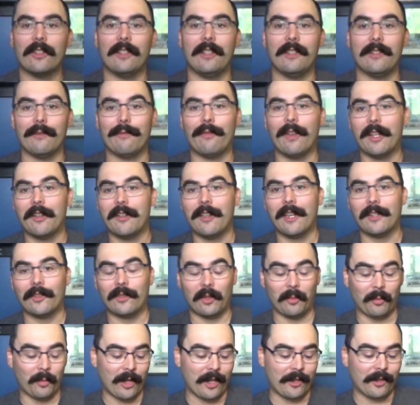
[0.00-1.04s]
is a
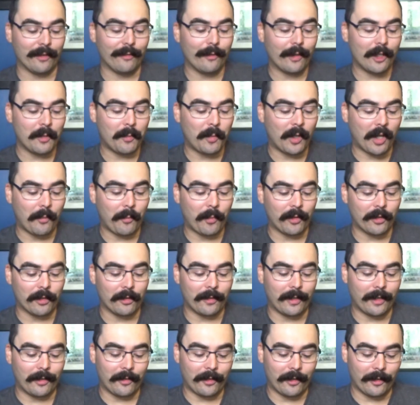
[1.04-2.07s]
fantastic brand. They're very popular
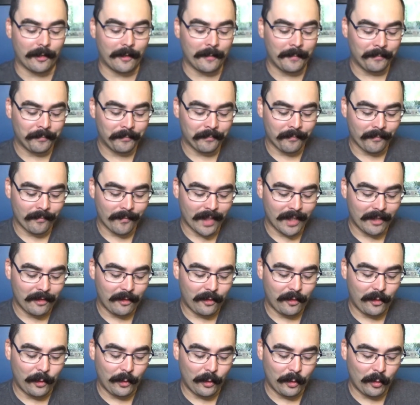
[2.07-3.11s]
around here.
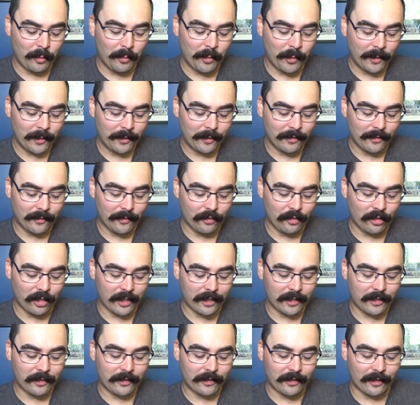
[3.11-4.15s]
Tube
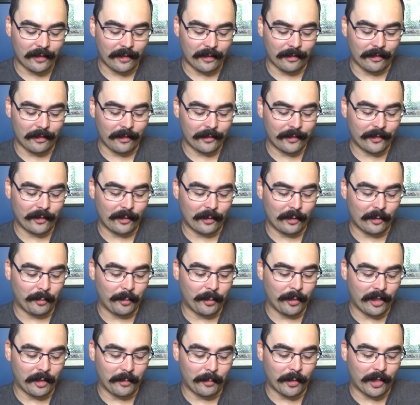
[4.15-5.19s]
jigs are also
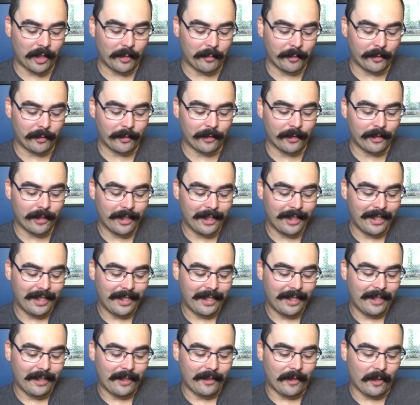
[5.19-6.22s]
pretty popular.
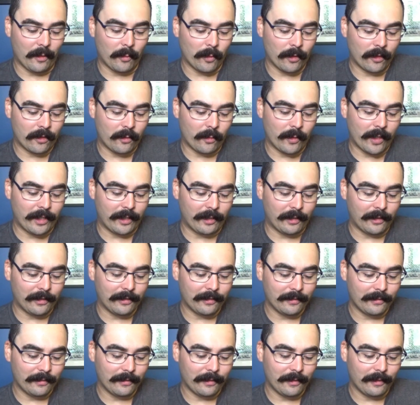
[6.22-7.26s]
They work well
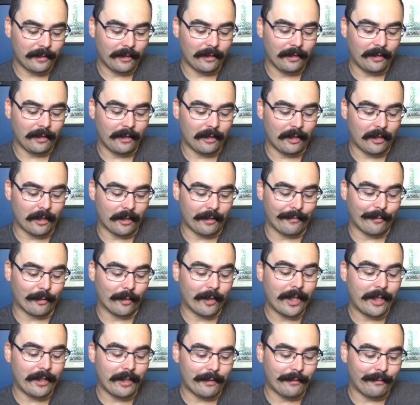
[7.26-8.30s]
on a
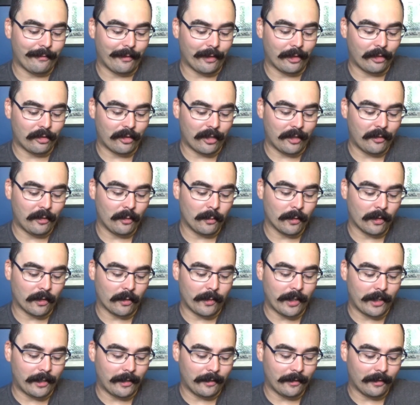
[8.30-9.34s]
variety of fish. They do work
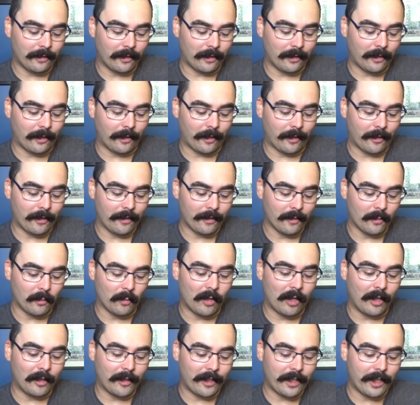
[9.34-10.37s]
well on
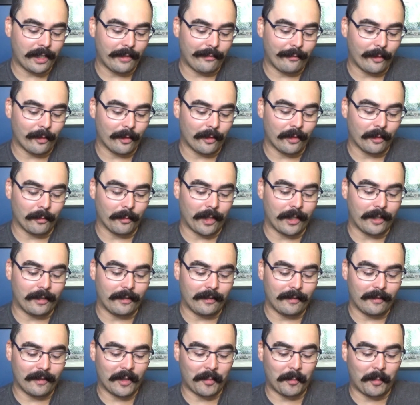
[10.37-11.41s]
walleye if you're in the right
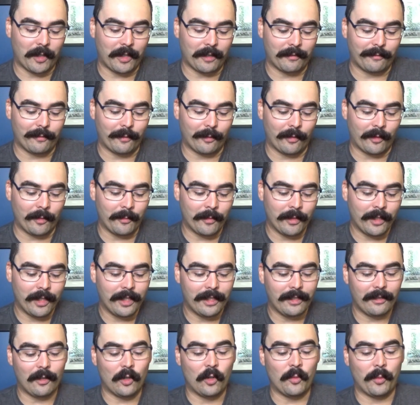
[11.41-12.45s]
spot for them.
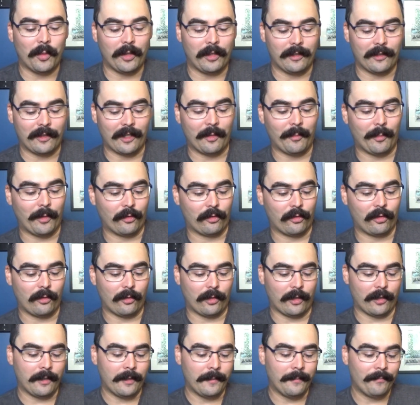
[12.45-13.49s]
Open this up, I'll show
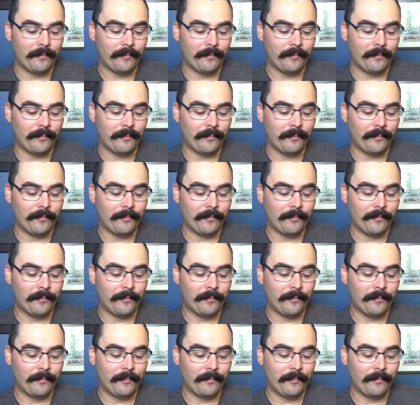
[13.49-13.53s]
you.